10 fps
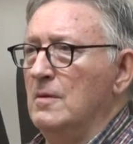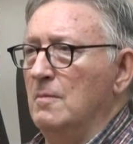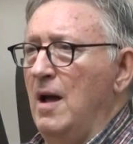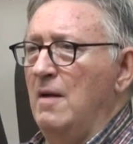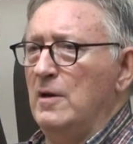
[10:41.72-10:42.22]

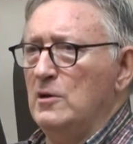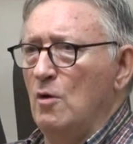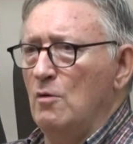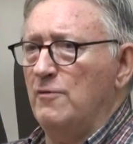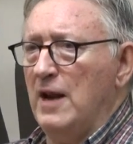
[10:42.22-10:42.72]
marvelous
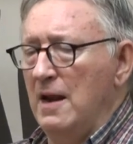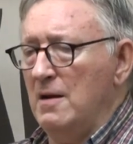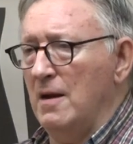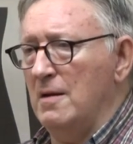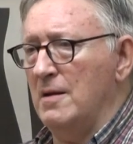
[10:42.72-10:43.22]
old
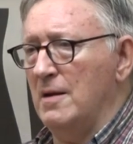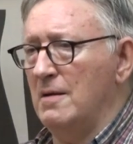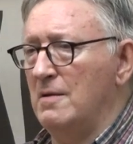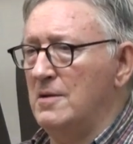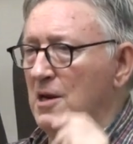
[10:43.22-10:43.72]
friend and
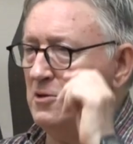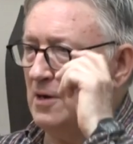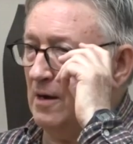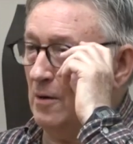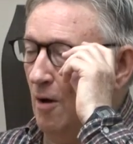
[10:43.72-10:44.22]

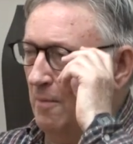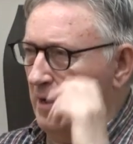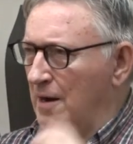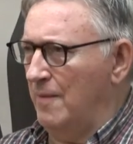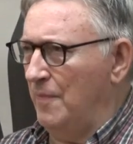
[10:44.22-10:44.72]
teacher and
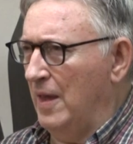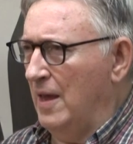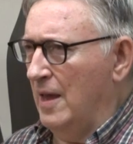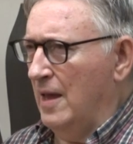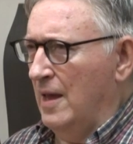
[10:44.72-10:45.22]
comrade,
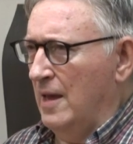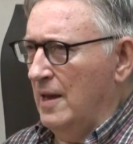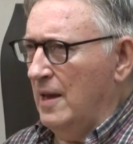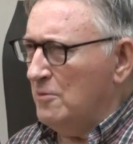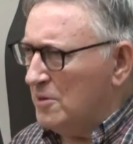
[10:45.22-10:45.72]

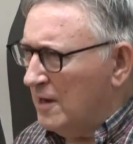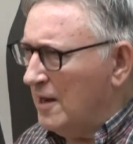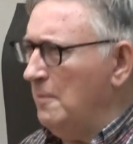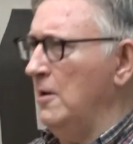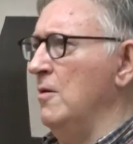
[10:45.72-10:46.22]
he used to say
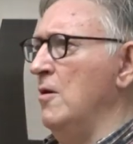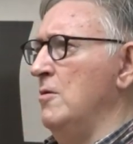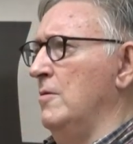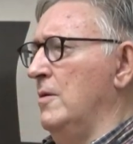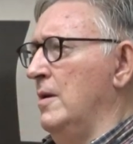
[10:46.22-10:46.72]
to me, you
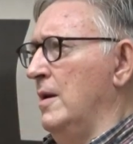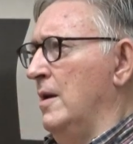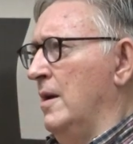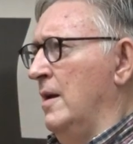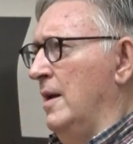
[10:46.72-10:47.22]
know,
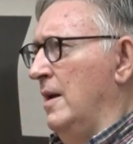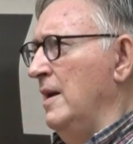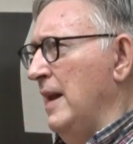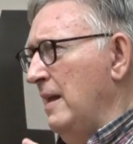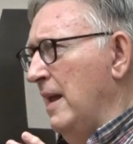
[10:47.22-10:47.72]

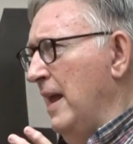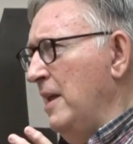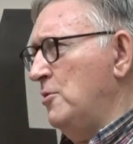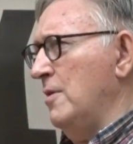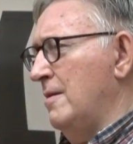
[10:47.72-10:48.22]
in
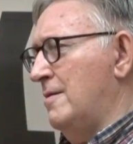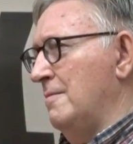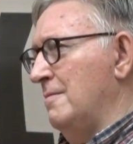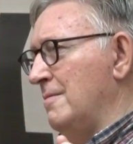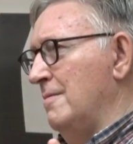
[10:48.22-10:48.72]
ancient
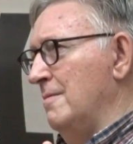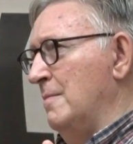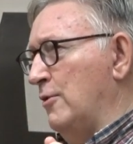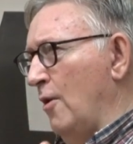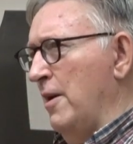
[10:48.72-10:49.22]

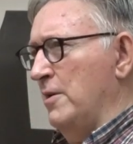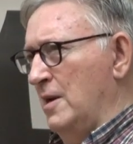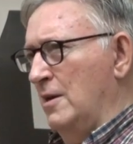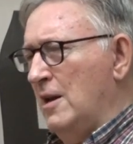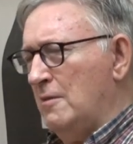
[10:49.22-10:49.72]

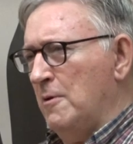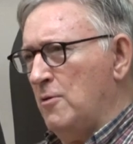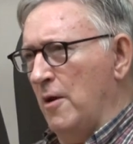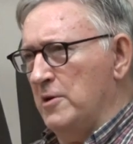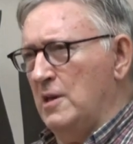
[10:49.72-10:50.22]
mythology, in Greek
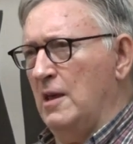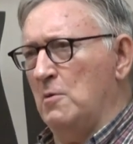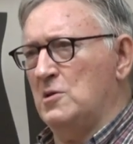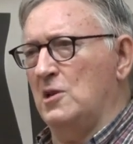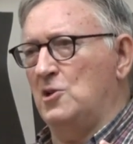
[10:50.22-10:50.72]
mythology, there
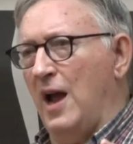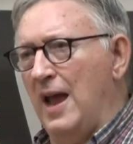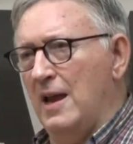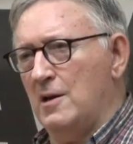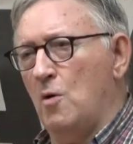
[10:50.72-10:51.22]
was a
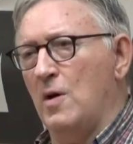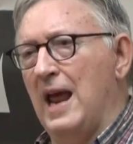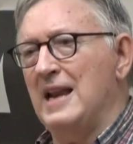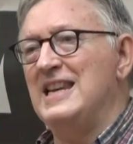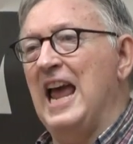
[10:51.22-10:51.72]
giant called
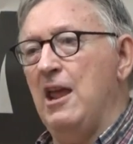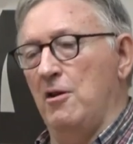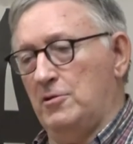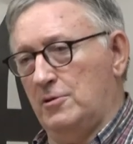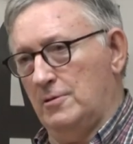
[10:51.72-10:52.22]

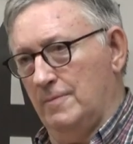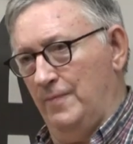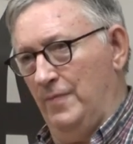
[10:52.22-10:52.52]
Antaeus.